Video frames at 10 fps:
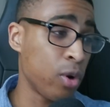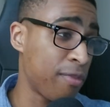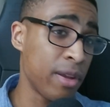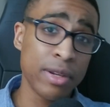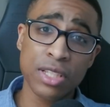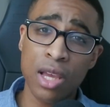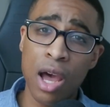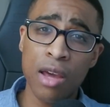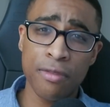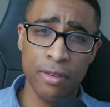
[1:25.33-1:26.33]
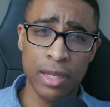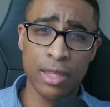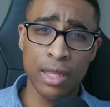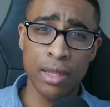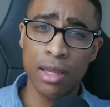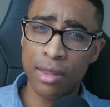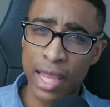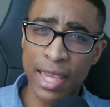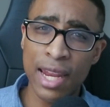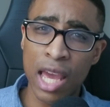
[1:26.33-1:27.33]
if there is conflict, then
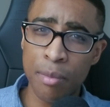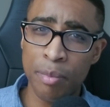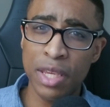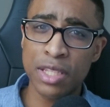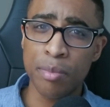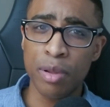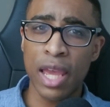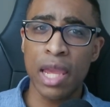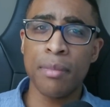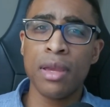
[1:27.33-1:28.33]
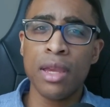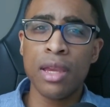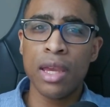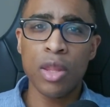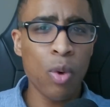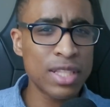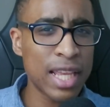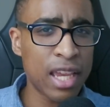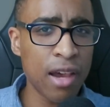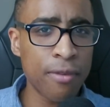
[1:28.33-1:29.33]
they cannot be to blame, and the ones
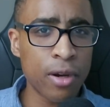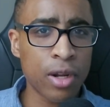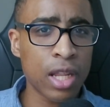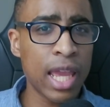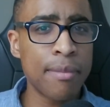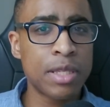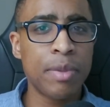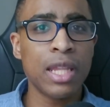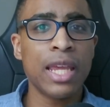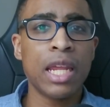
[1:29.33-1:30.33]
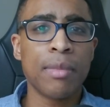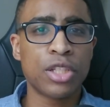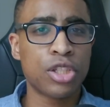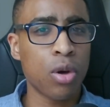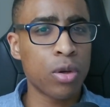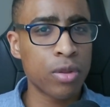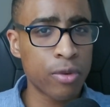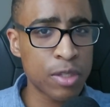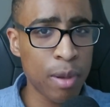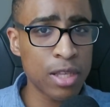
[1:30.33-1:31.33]
they govern or claim to be leading must shoulder the
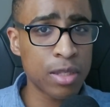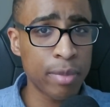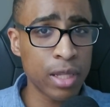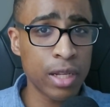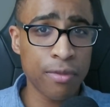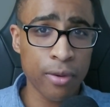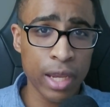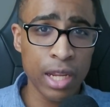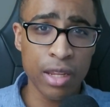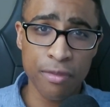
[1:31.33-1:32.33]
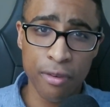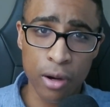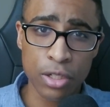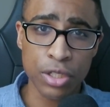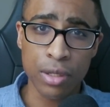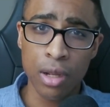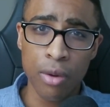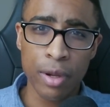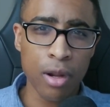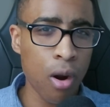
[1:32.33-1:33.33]
responsibility for any infarction,
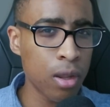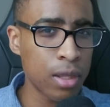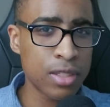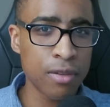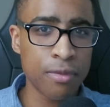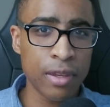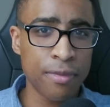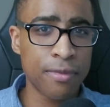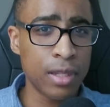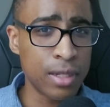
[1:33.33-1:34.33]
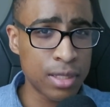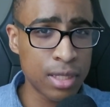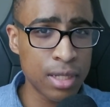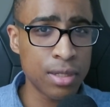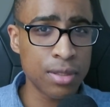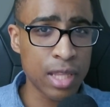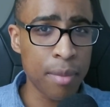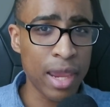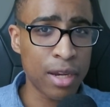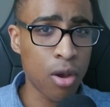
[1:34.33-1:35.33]
regardless of if the decisions they
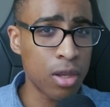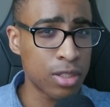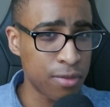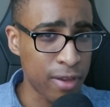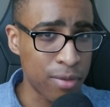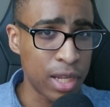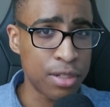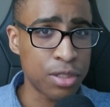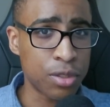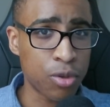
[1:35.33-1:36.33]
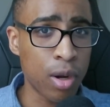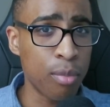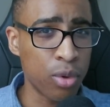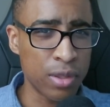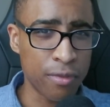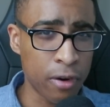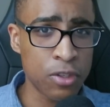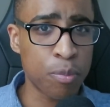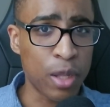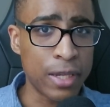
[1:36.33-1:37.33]
made caused the foundation to crumble in the
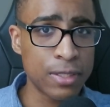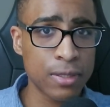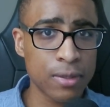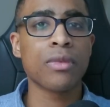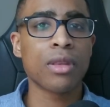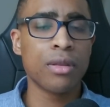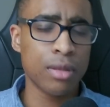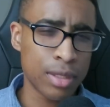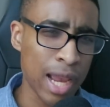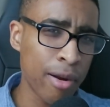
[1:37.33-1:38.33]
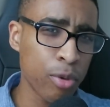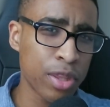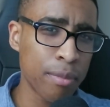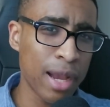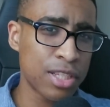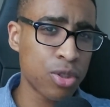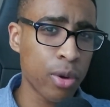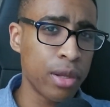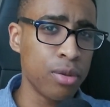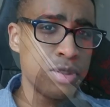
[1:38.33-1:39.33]
first place. The tyrant within my story, whose